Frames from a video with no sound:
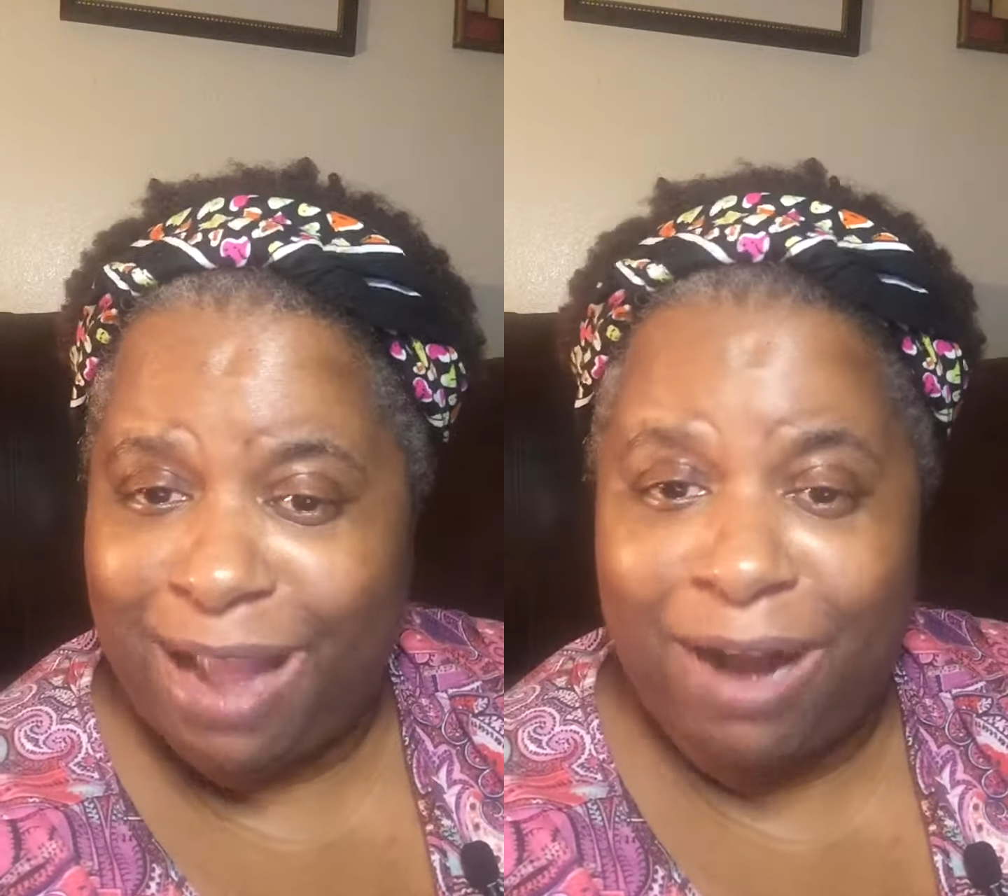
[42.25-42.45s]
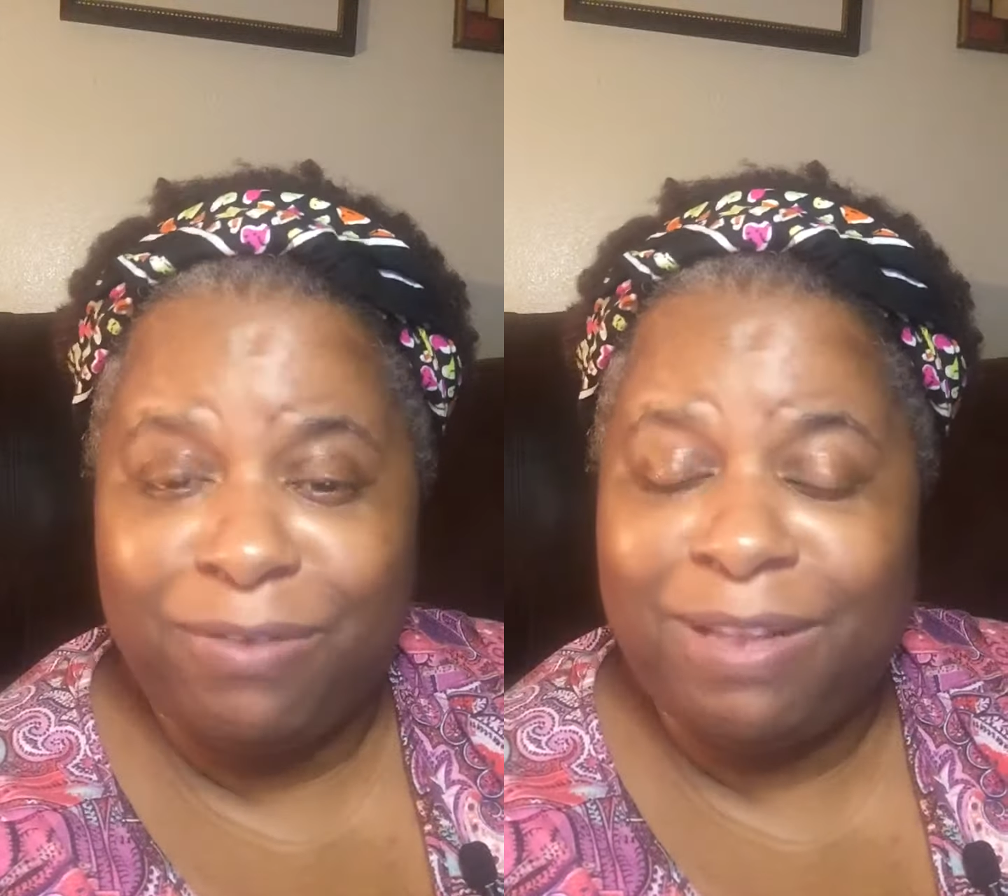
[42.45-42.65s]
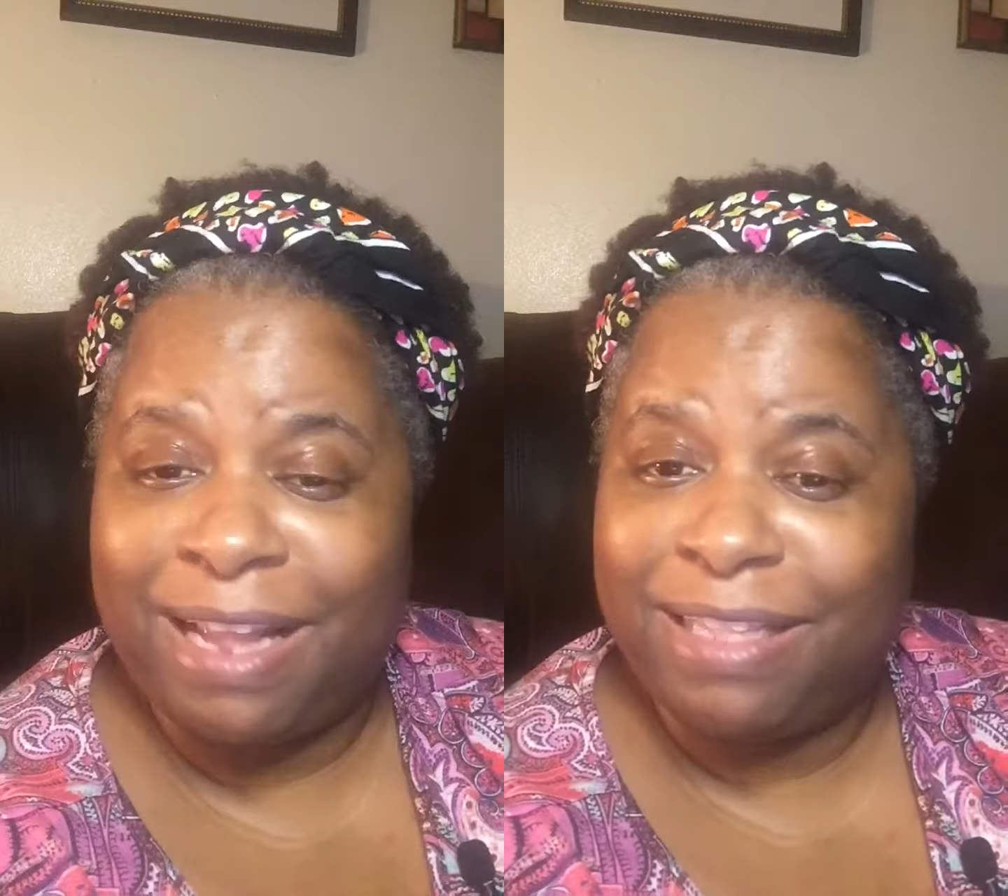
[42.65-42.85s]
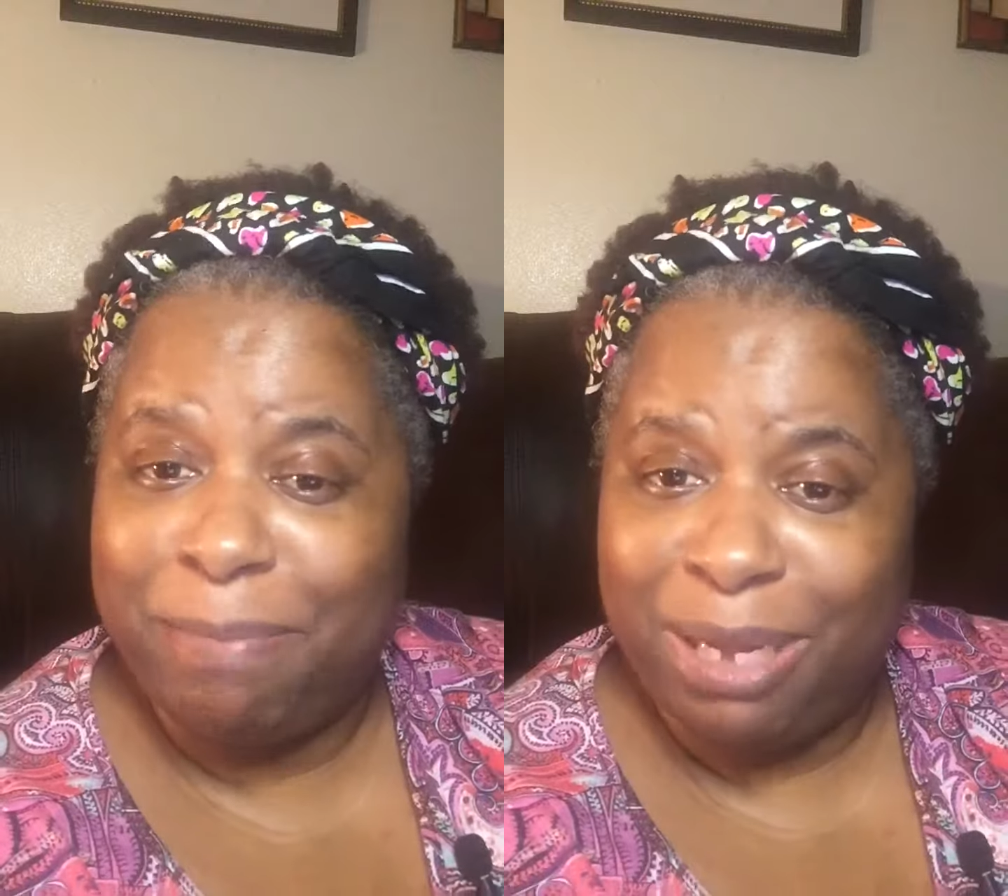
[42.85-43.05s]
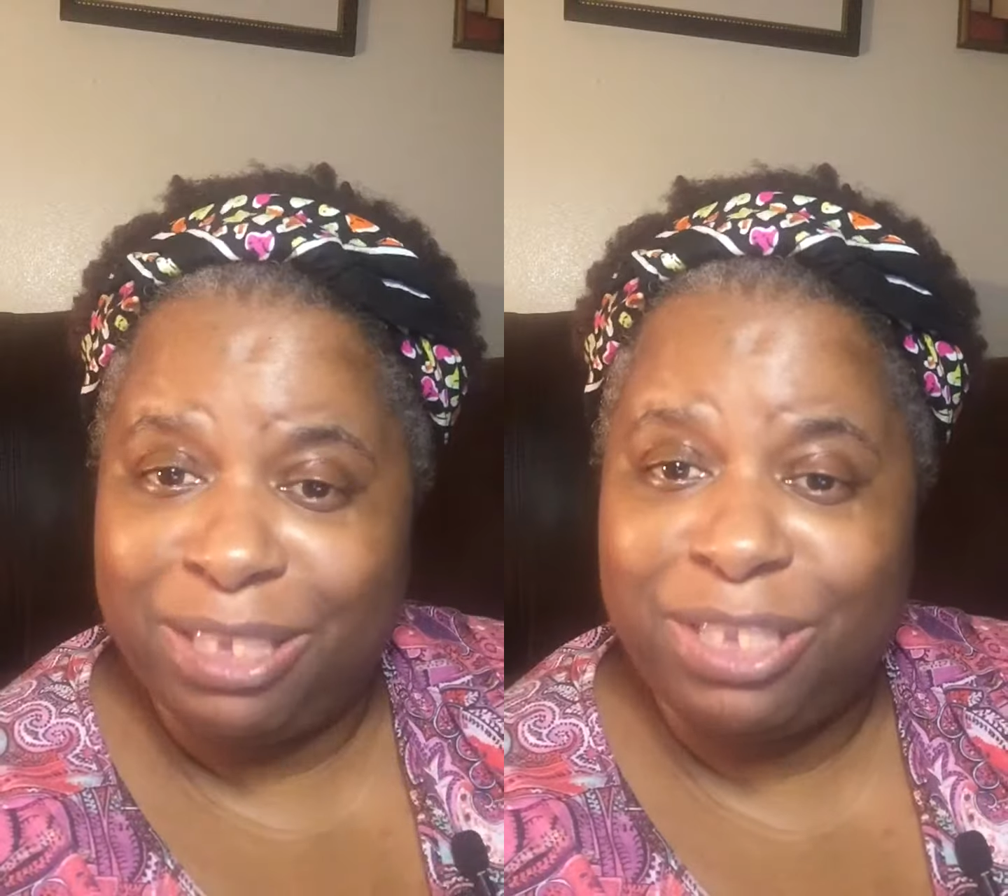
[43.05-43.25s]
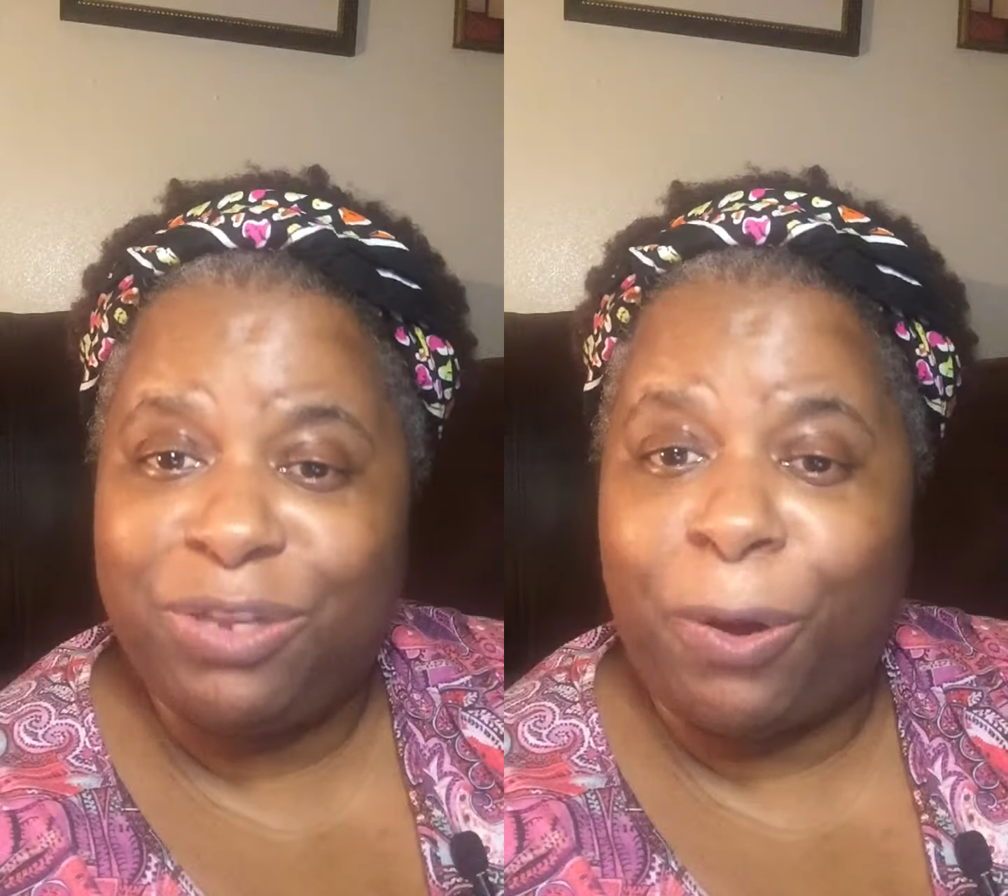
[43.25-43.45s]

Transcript: I don't like the Monster